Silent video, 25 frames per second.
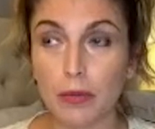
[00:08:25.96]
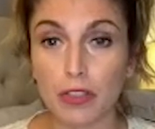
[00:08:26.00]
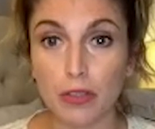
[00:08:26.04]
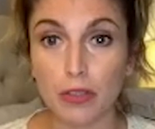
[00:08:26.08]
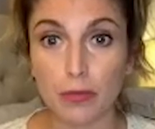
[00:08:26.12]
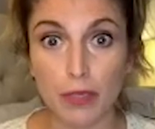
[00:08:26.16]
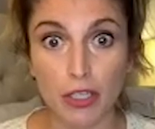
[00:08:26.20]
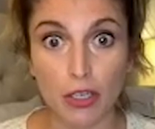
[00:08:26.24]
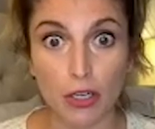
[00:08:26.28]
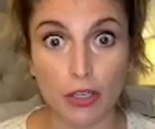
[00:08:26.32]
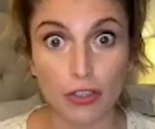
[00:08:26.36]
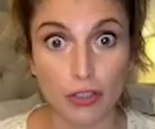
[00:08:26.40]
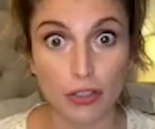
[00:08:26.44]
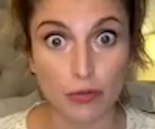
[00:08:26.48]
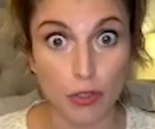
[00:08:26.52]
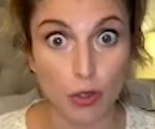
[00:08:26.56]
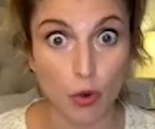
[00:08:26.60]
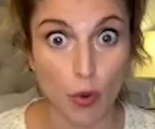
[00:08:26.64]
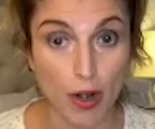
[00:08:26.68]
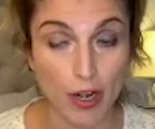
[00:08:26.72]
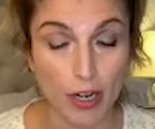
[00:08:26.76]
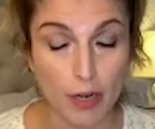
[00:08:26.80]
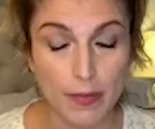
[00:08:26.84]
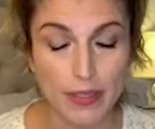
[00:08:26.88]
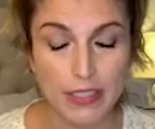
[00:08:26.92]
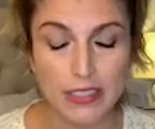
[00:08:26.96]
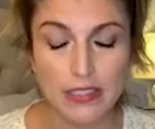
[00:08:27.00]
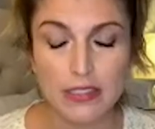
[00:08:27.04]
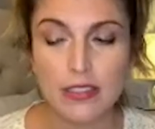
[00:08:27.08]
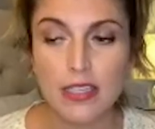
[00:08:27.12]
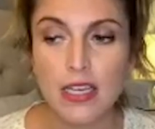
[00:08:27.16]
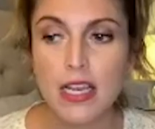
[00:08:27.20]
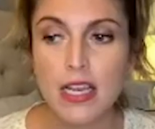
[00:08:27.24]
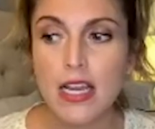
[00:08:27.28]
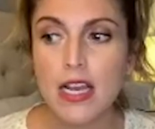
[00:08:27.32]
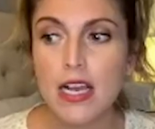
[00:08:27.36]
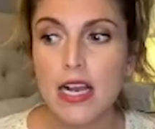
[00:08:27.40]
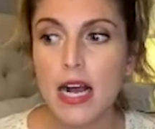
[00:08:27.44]
to meet all the requirements.
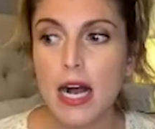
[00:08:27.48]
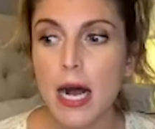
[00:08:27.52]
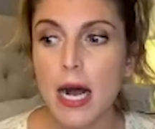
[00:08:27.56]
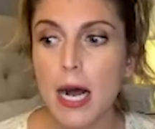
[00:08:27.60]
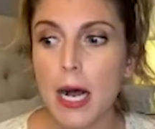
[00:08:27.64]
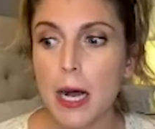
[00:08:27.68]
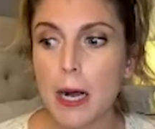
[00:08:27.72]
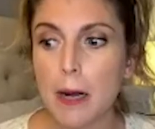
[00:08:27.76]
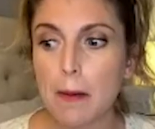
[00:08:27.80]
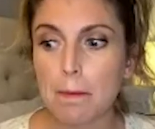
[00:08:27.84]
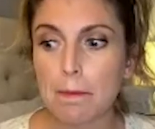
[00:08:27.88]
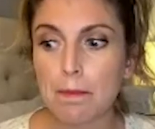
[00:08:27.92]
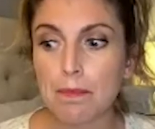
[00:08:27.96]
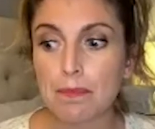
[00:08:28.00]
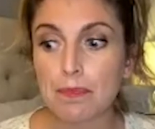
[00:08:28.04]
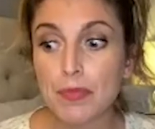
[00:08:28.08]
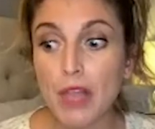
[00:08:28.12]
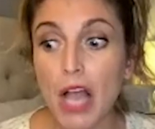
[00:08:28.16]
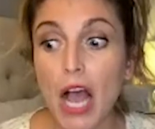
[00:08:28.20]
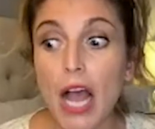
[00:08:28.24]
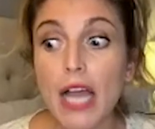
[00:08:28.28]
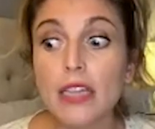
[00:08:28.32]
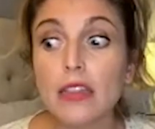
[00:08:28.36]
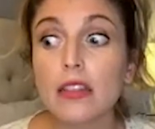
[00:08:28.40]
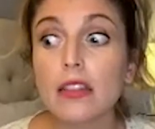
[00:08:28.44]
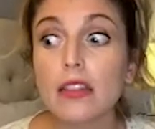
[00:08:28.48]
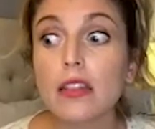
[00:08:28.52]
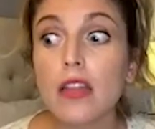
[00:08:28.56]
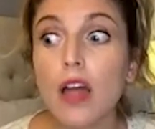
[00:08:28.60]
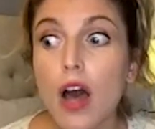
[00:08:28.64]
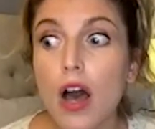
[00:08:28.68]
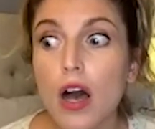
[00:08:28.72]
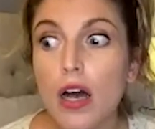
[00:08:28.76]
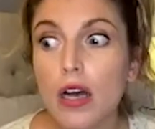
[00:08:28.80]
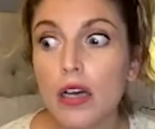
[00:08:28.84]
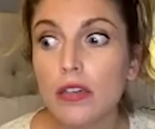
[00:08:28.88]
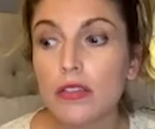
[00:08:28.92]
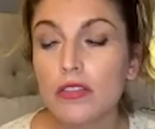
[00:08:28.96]
Um, I
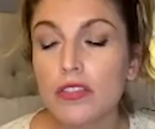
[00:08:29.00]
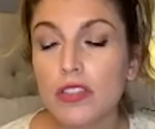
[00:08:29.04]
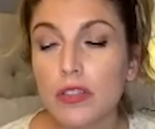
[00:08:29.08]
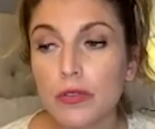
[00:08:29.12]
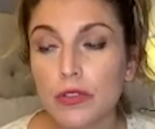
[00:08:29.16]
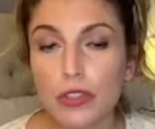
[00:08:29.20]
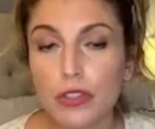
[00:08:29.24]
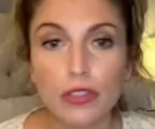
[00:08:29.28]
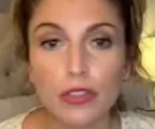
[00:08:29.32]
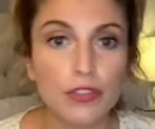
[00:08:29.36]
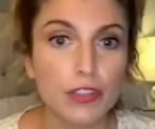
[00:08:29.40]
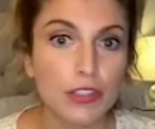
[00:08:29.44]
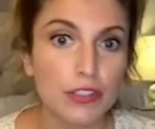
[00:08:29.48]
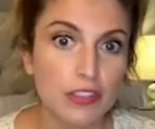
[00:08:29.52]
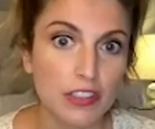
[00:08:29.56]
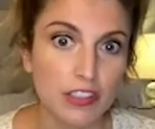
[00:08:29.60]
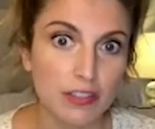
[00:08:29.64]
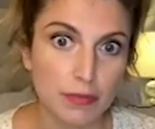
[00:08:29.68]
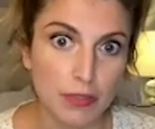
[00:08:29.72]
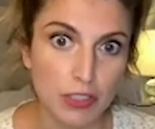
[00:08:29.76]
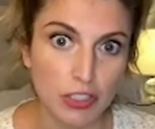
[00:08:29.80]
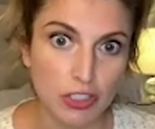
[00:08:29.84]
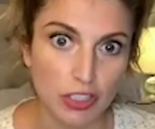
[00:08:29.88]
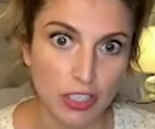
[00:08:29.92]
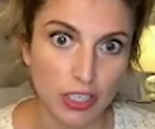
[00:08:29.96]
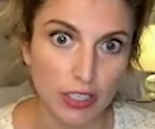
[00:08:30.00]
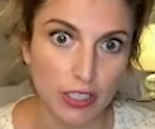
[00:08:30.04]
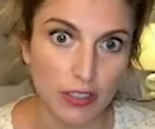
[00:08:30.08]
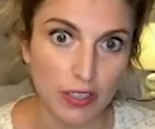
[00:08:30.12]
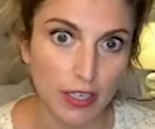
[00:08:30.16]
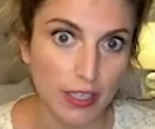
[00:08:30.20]
loved University of Michigan.